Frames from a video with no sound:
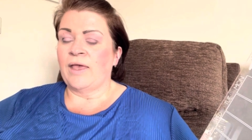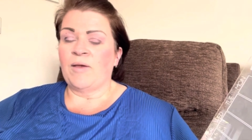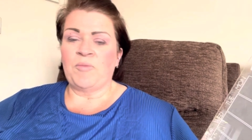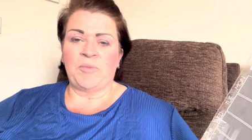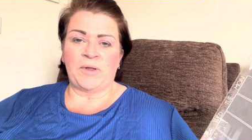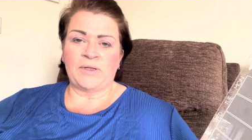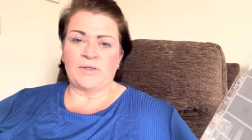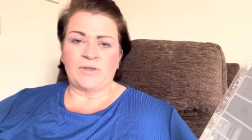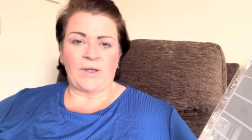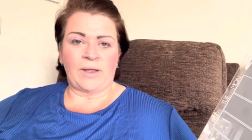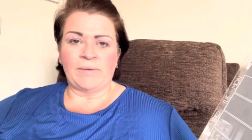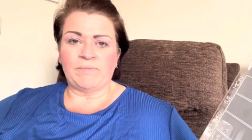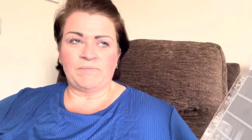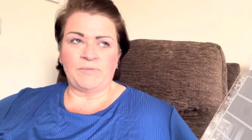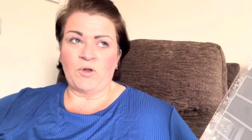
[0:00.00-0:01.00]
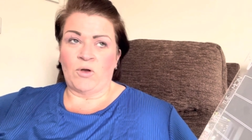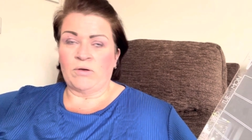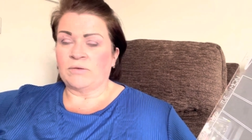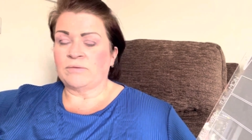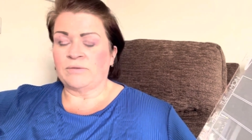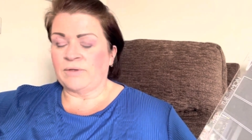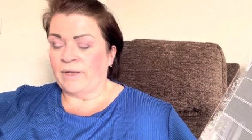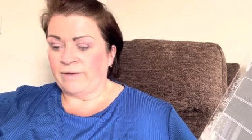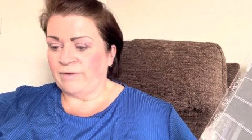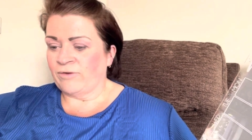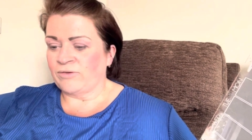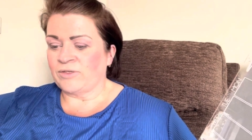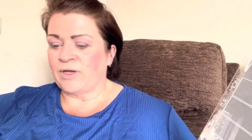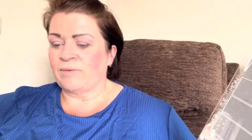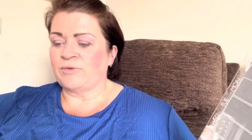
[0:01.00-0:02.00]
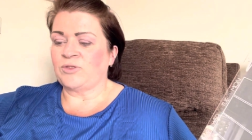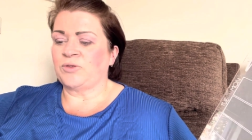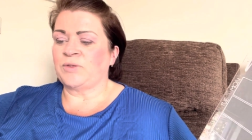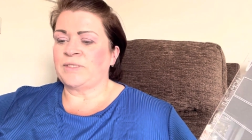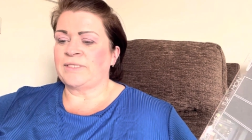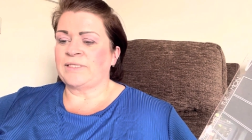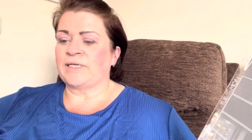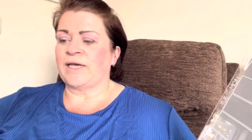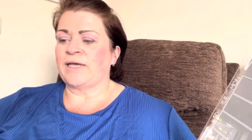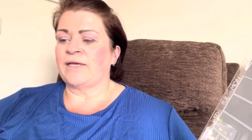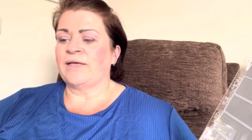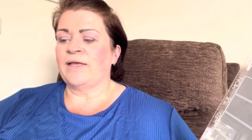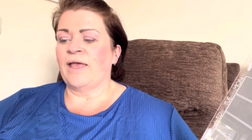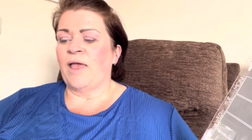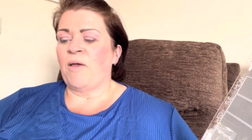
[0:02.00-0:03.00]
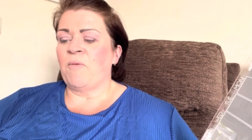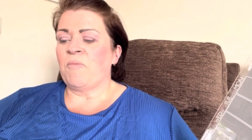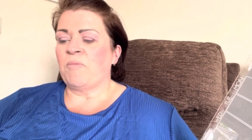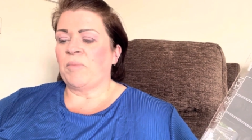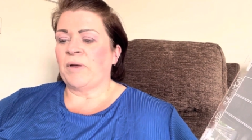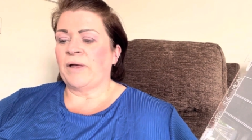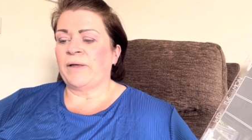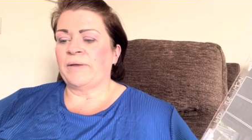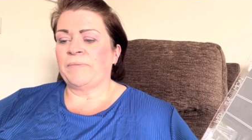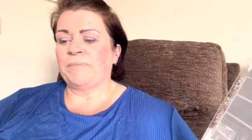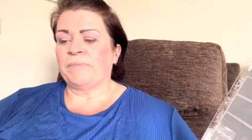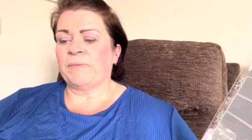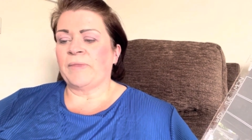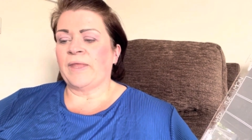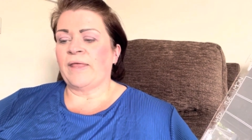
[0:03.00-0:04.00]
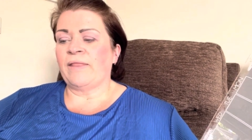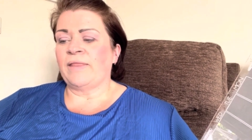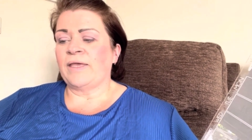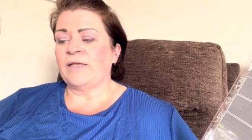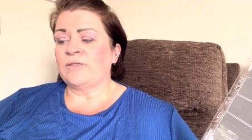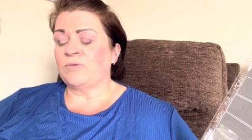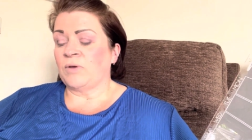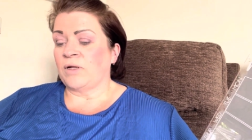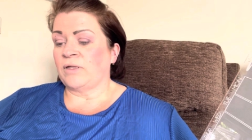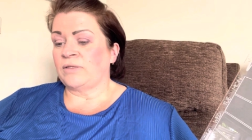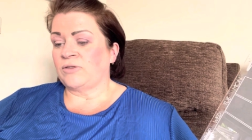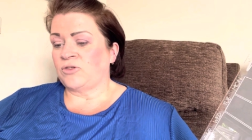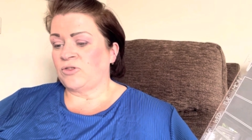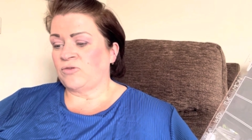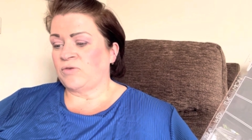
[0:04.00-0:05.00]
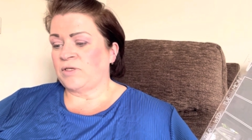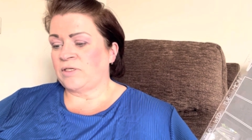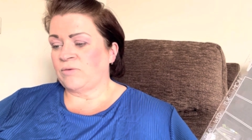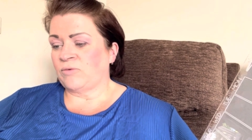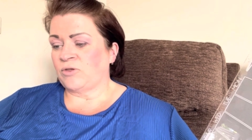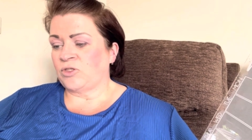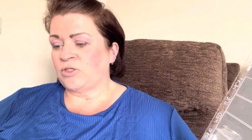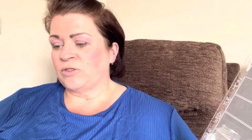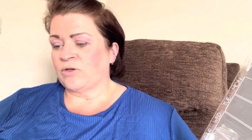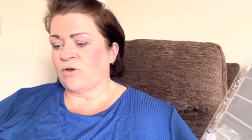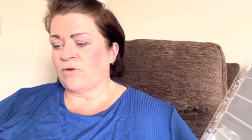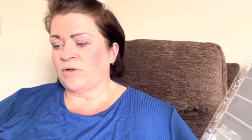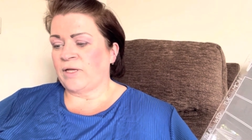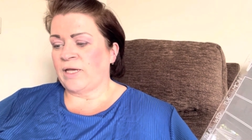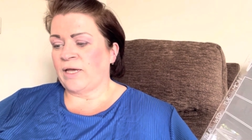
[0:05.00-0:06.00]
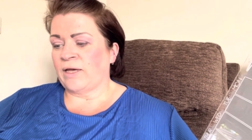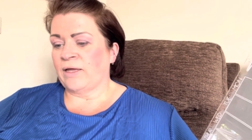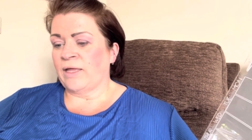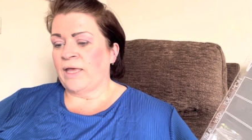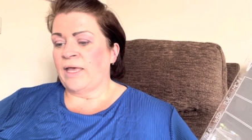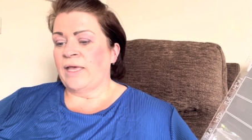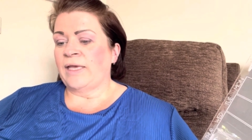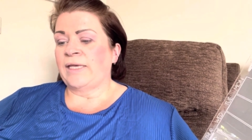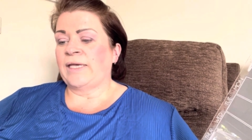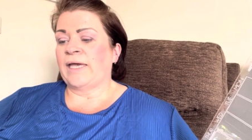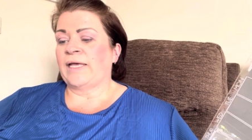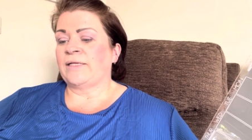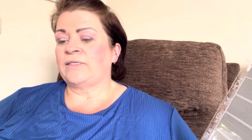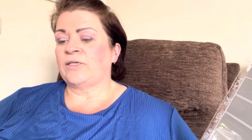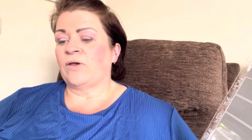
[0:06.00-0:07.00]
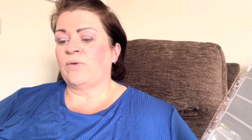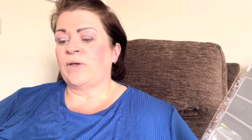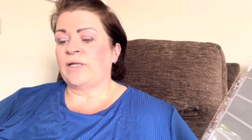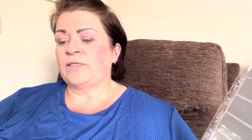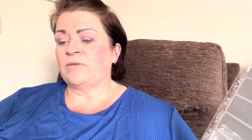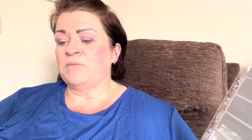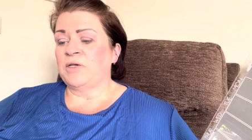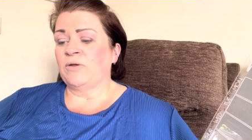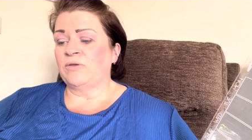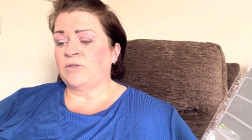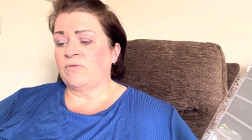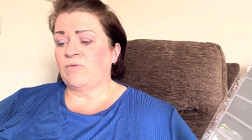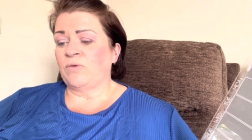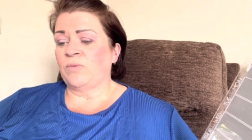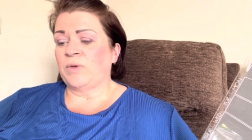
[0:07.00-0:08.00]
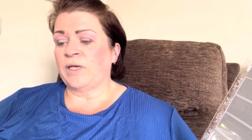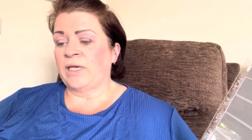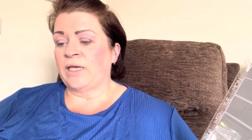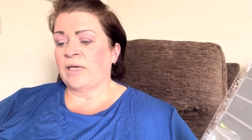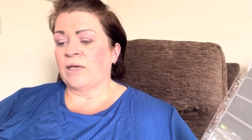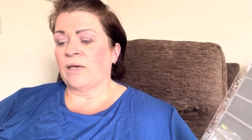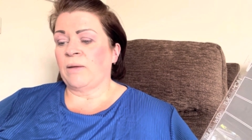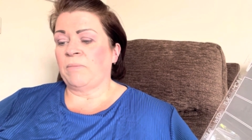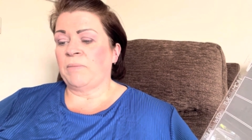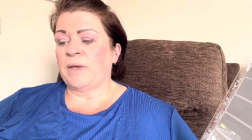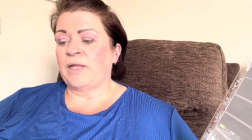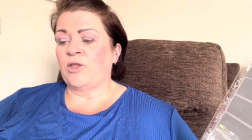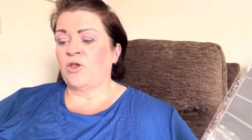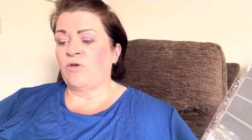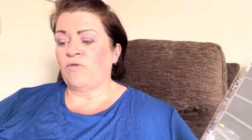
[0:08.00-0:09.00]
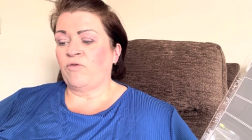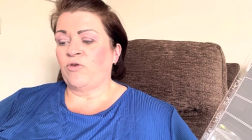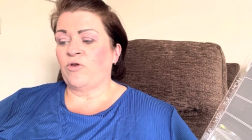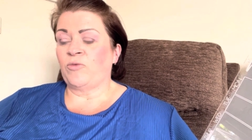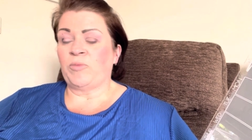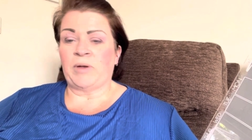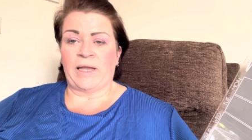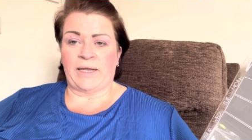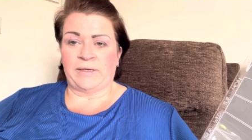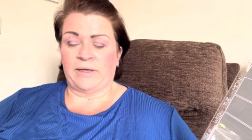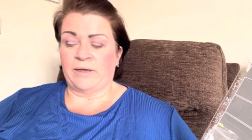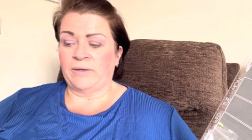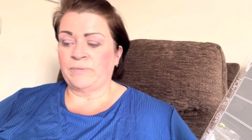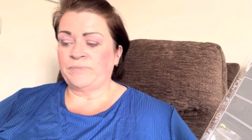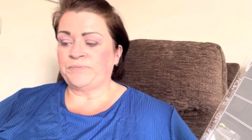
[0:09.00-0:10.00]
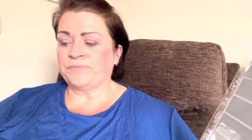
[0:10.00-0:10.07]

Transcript: But I not I haven't got time to do it today. But these ones, I'm just reading what she's got in here. Yeah, so it's Meals of the Week Menu Food Planner.